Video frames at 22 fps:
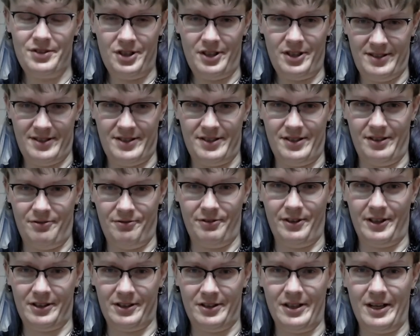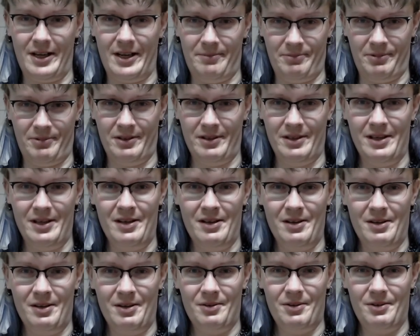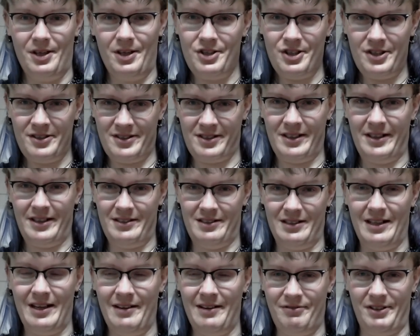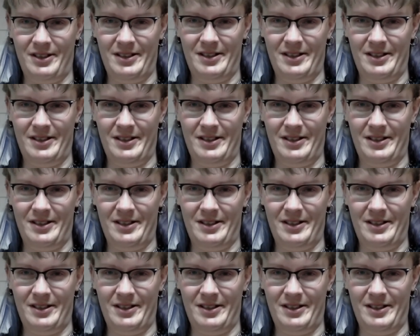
so fucked up. I just can't live in a